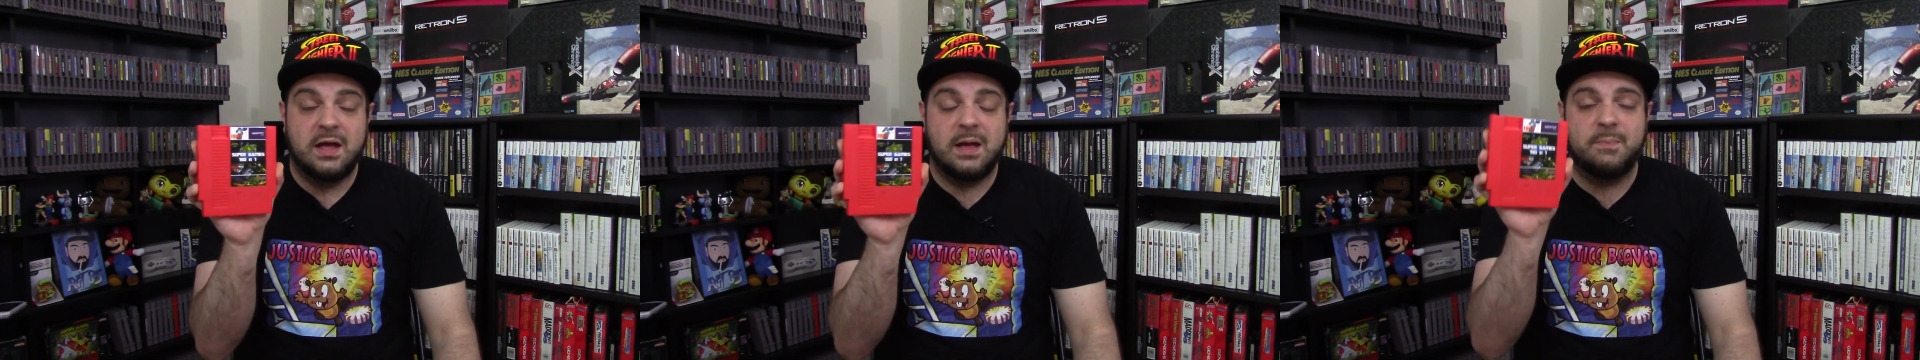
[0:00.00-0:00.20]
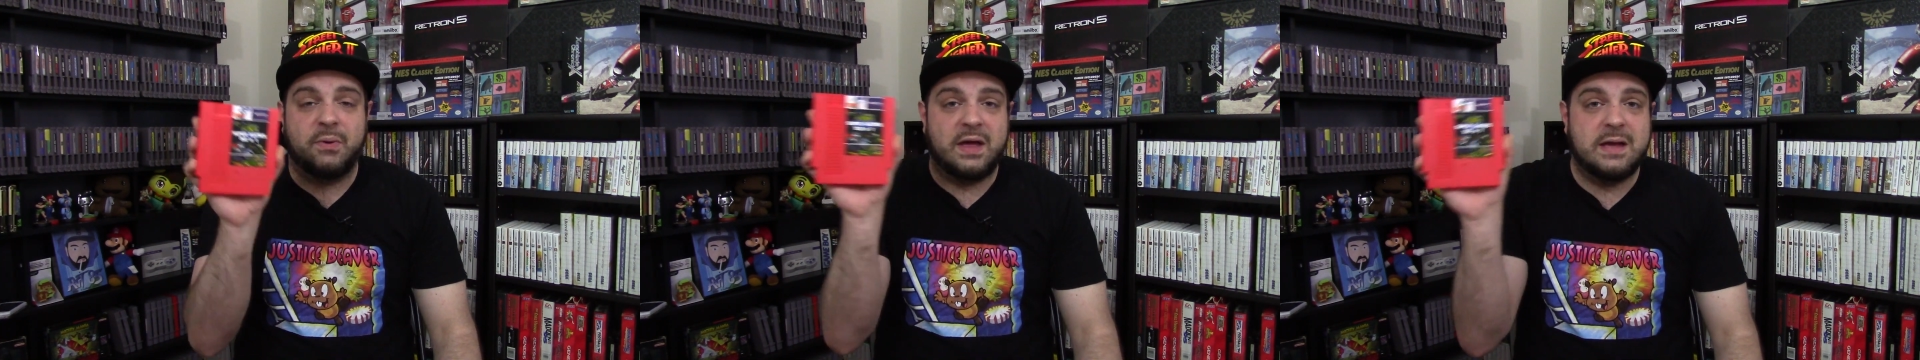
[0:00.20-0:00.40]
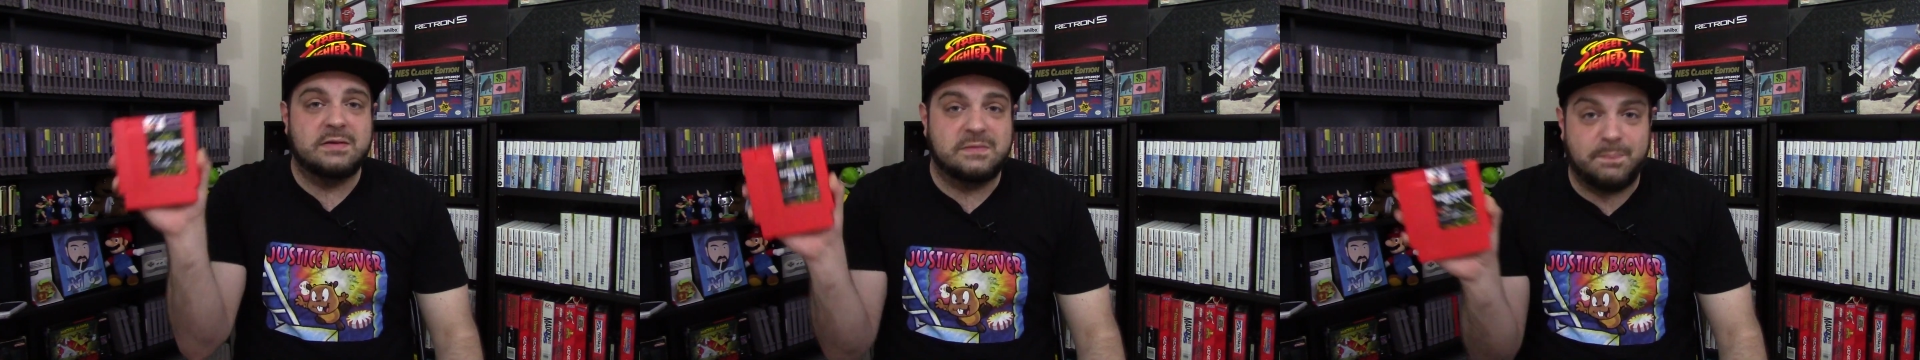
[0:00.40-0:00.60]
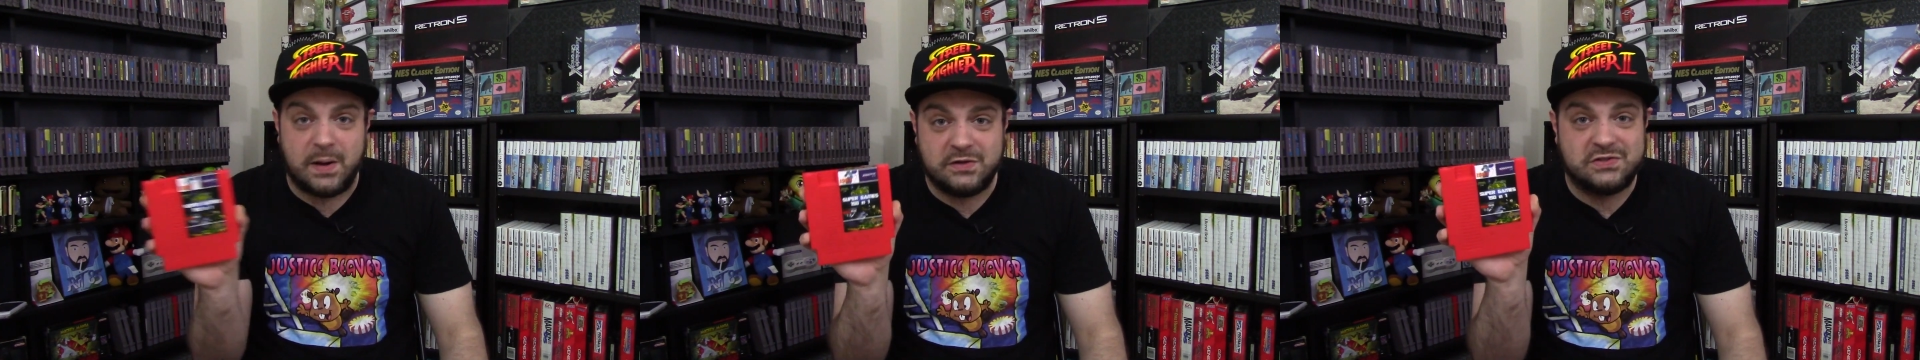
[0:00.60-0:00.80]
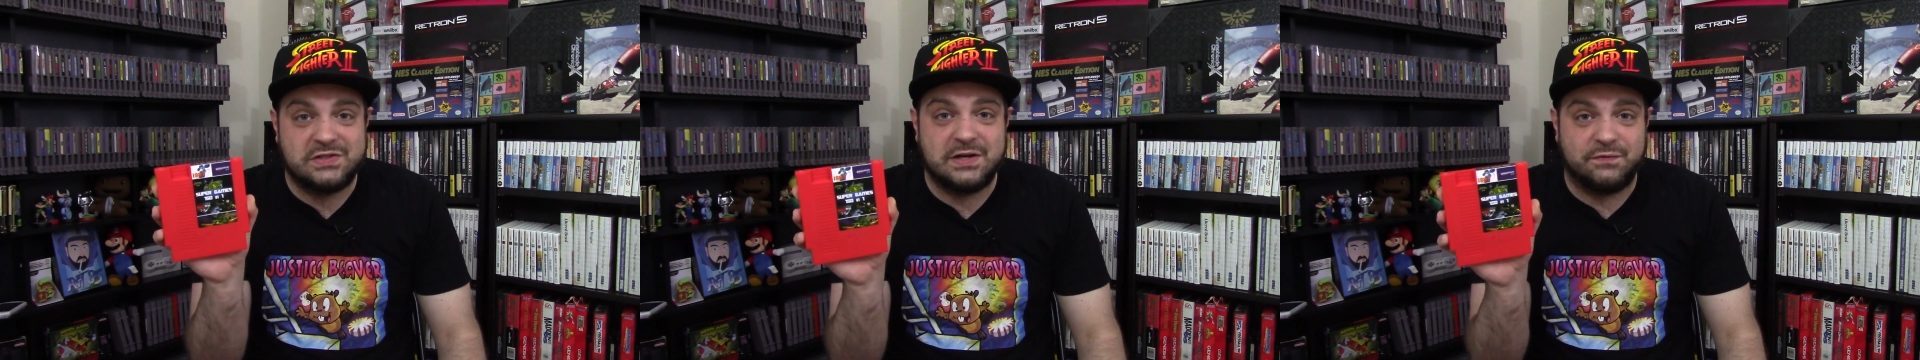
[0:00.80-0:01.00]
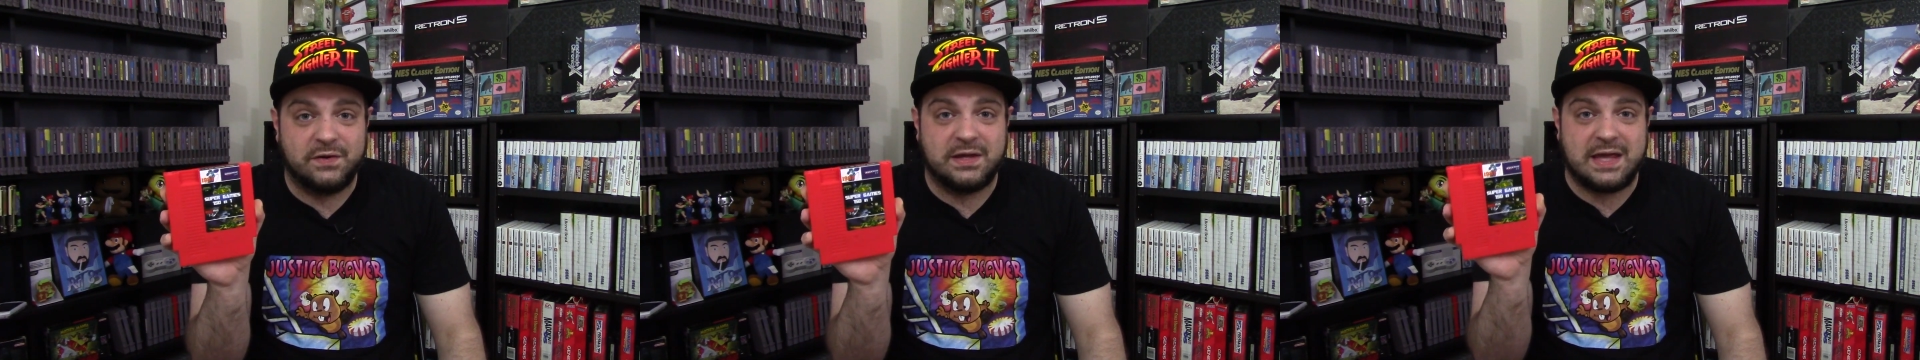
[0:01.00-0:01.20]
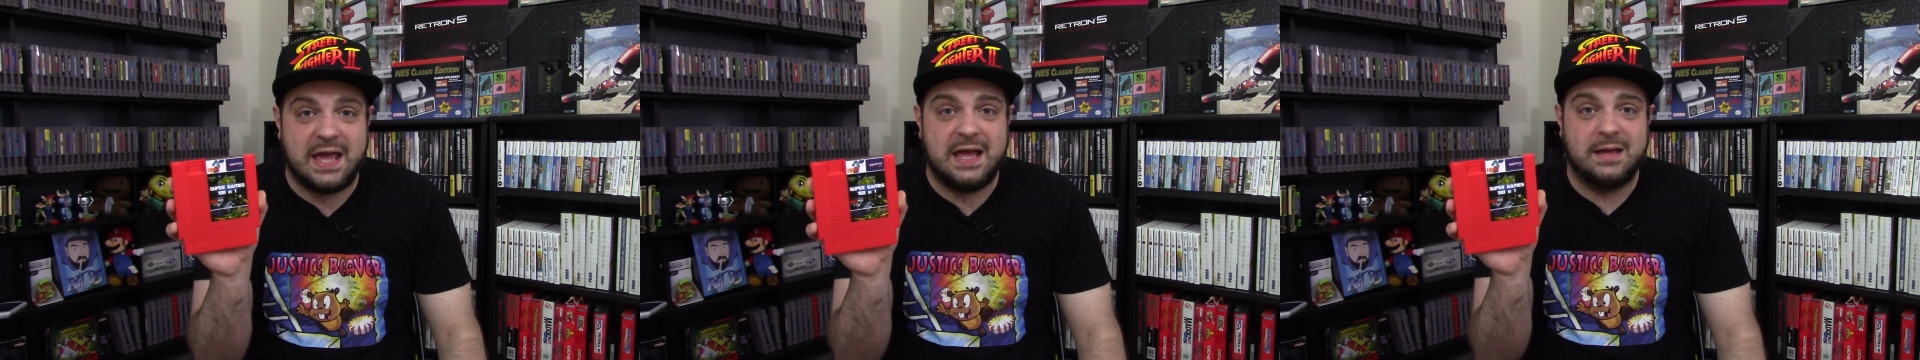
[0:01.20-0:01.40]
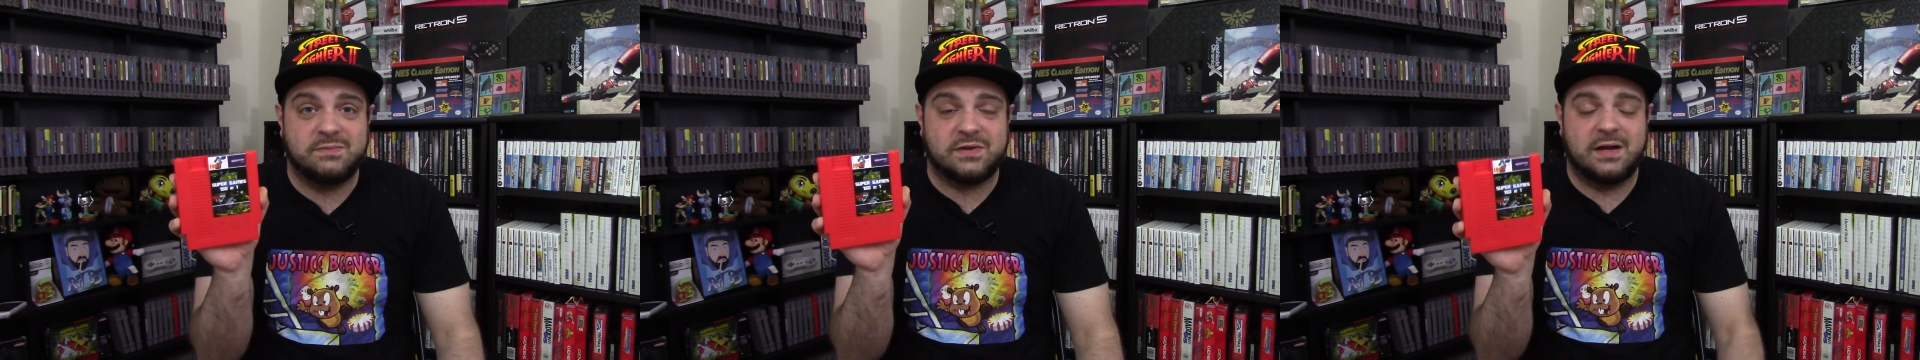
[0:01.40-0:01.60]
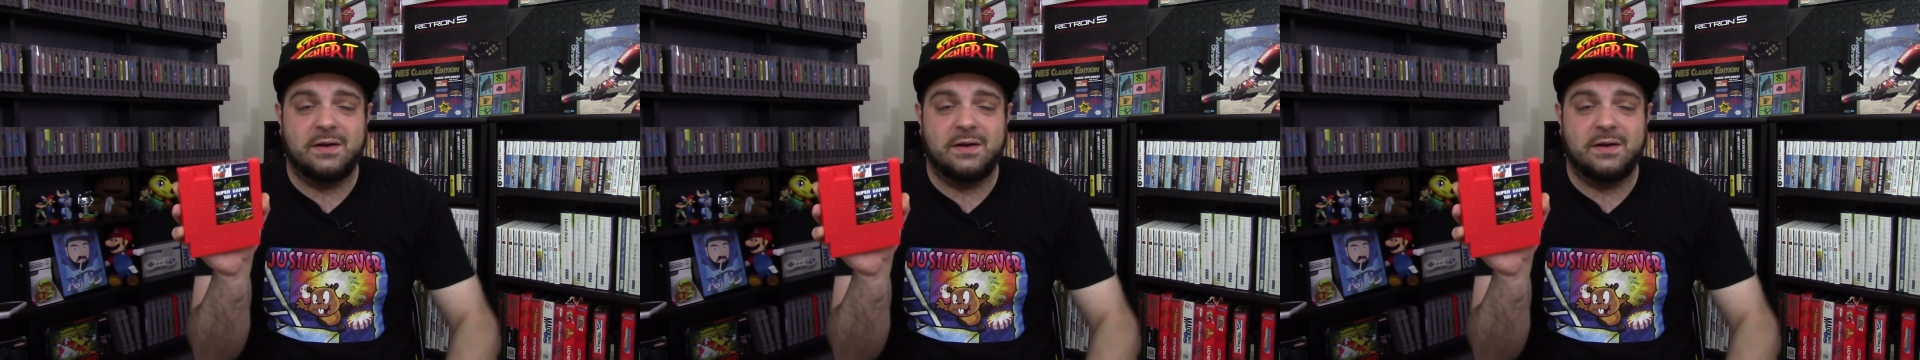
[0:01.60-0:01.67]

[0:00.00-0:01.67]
and play a bunch of different games.